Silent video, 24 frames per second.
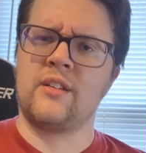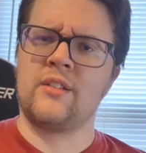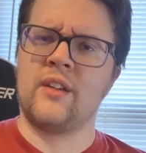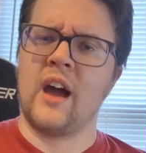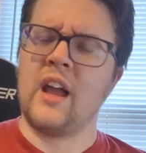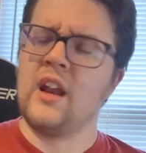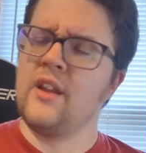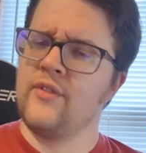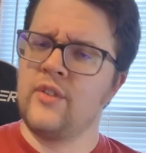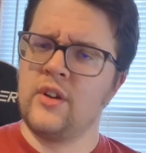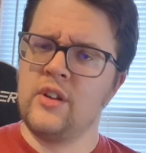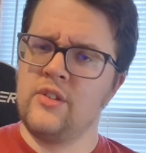
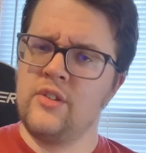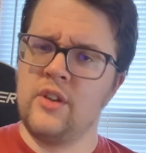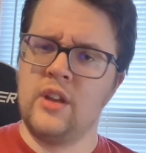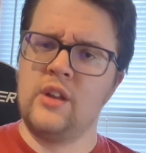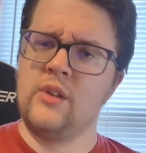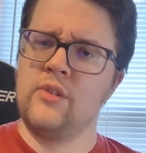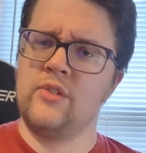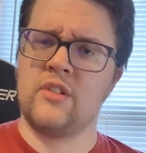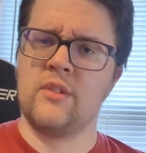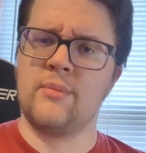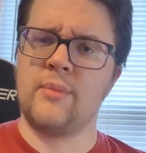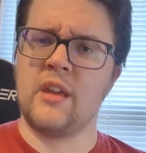kind of
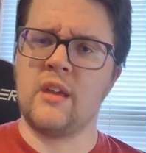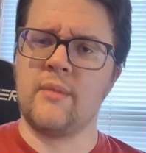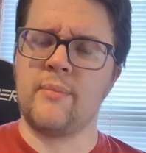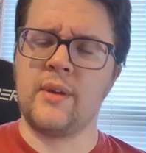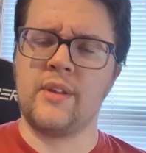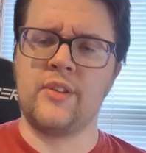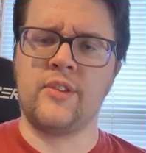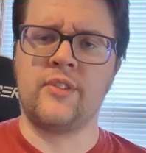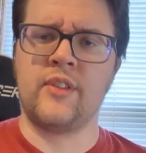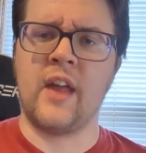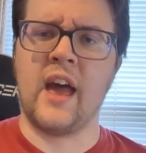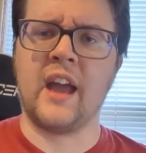continues to be a
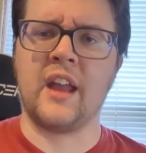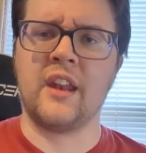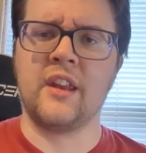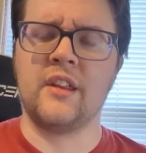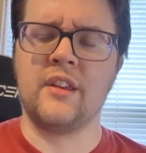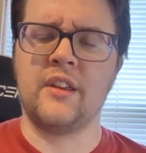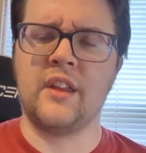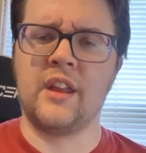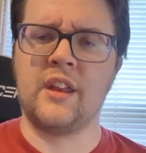bit stagnant.